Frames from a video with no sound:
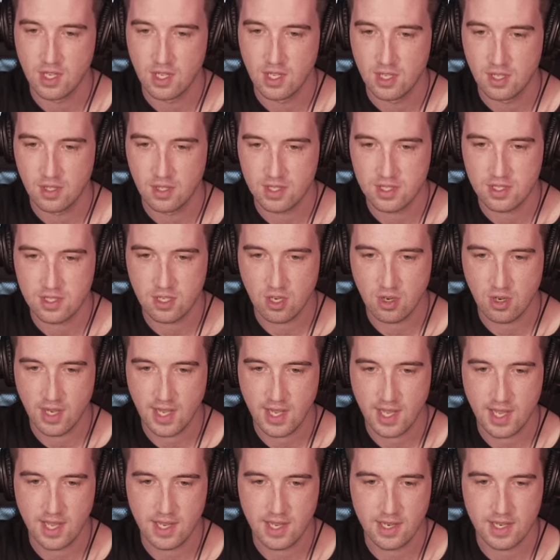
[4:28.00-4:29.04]
Let's go
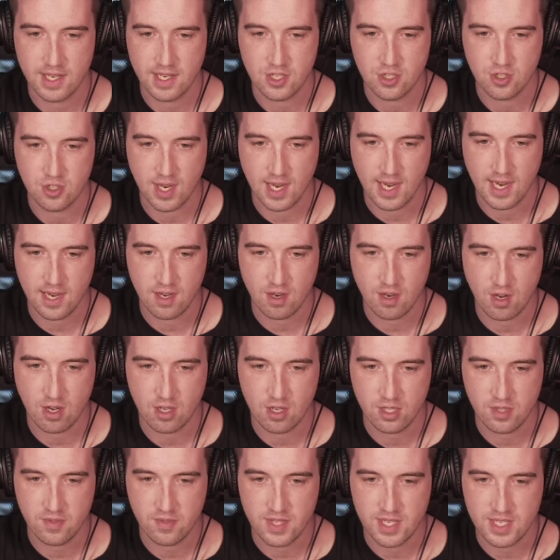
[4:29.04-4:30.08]
ahead and drag
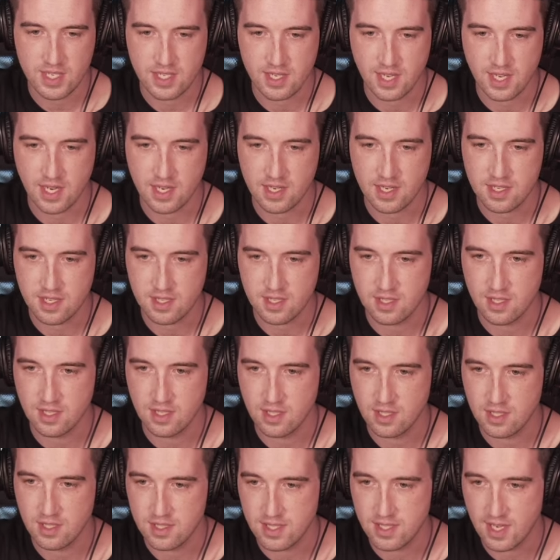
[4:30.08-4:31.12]
all of these kicks
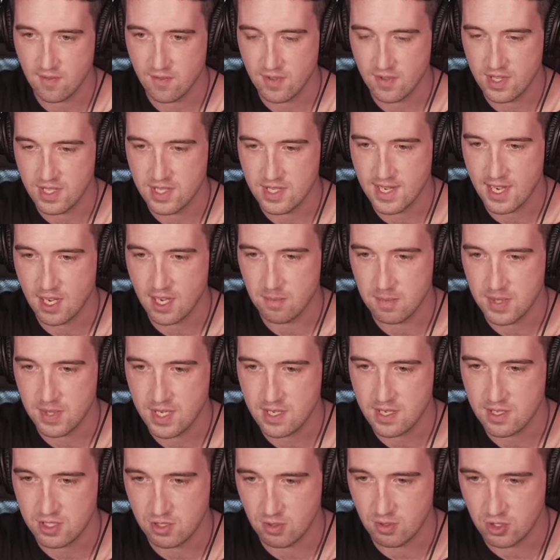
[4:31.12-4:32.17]
except for the
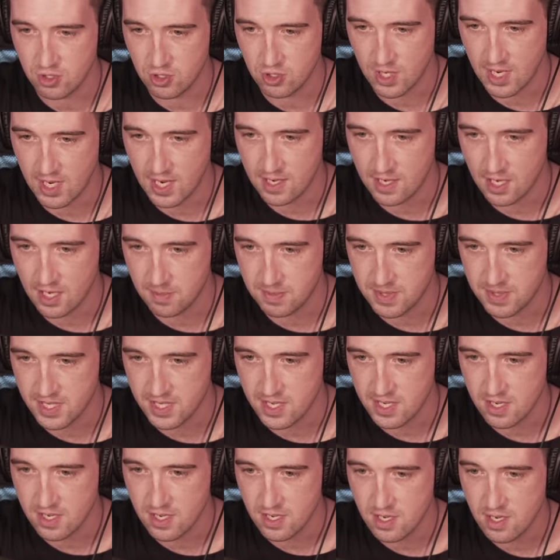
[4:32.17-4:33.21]
downbeat. So we'll drag up to
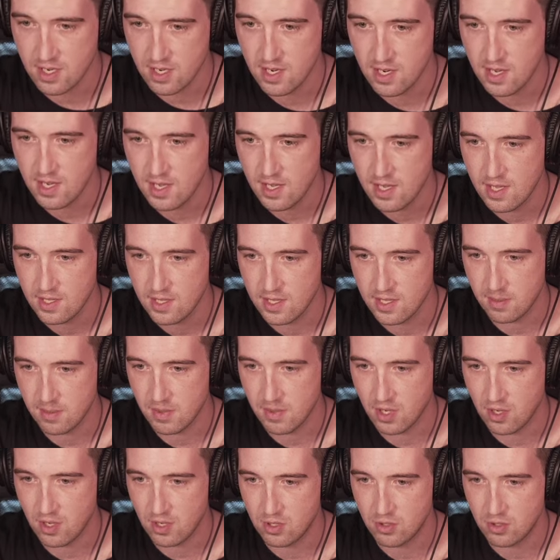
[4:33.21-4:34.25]
here. I'm
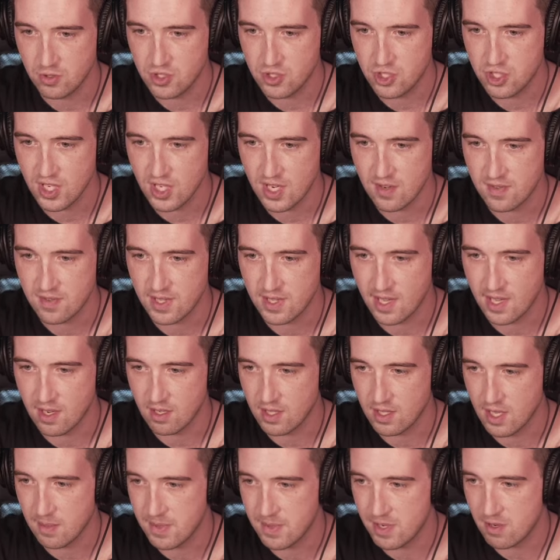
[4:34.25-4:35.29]
gonna hold shift and that'll
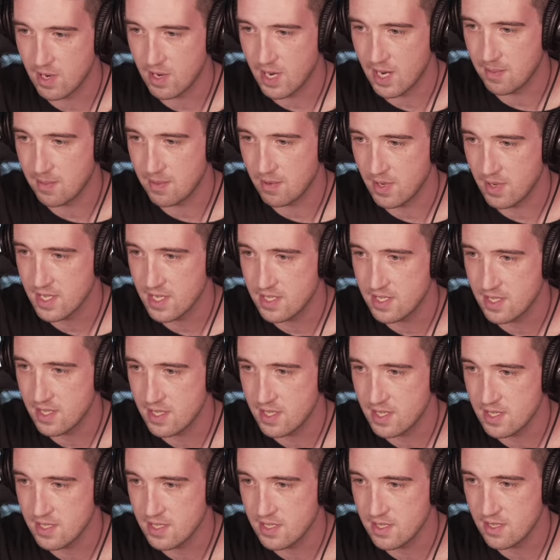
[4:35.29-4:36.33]
let me grab the rest of
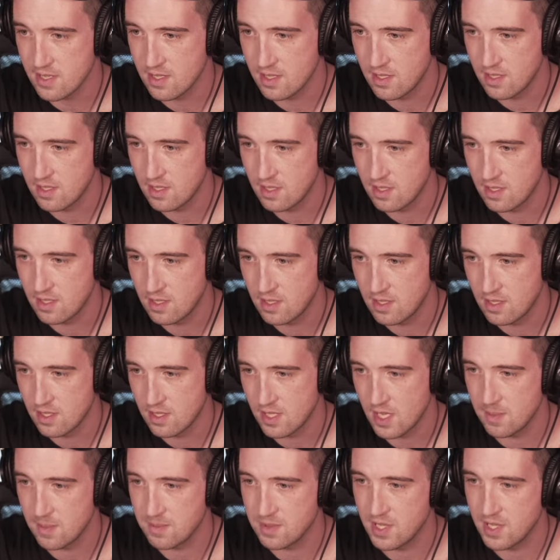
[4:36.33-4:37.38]
these
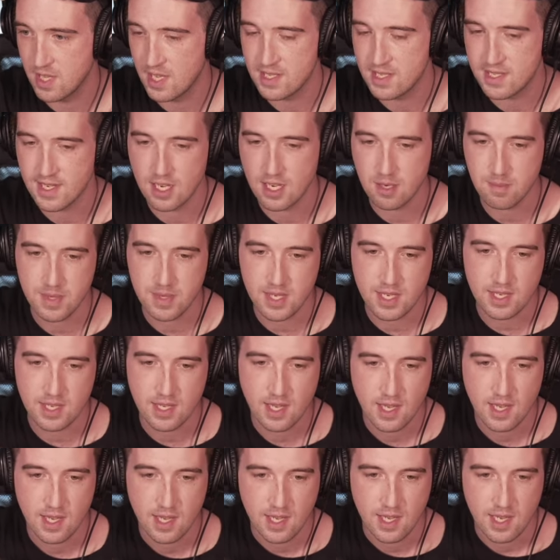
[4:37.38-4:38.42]
up to that downbeat.
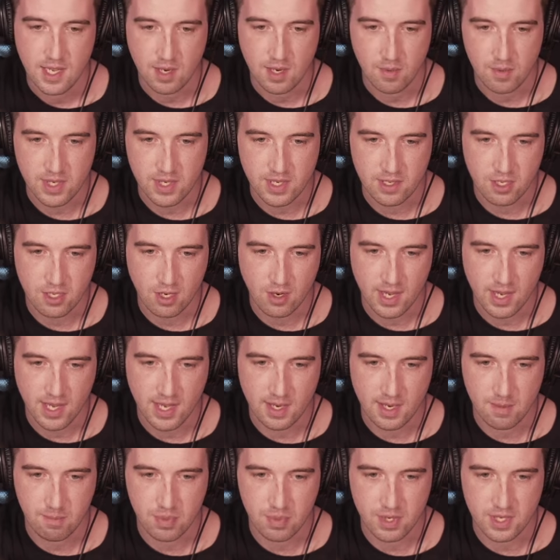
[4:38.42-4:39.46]
And we're gonna go ahead
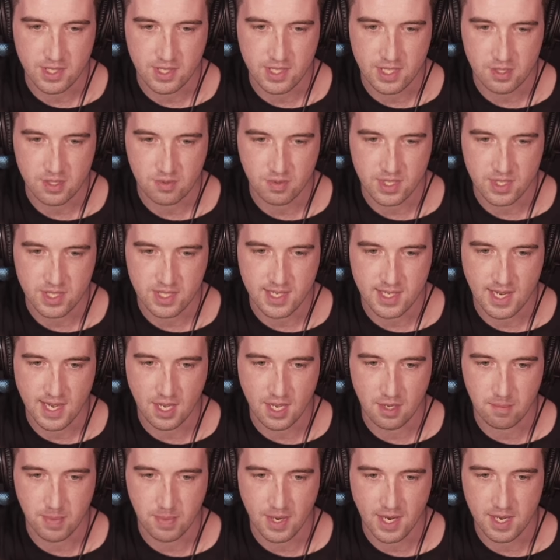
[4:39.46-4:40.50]
and bring these ones
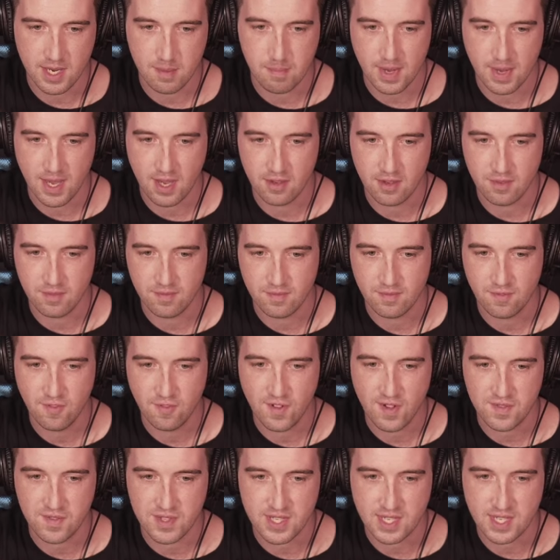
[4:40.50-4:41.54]
down by about
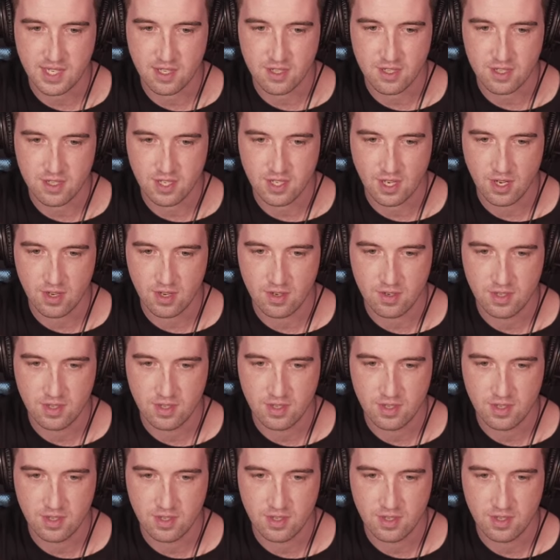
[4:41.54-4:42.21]
15 or so.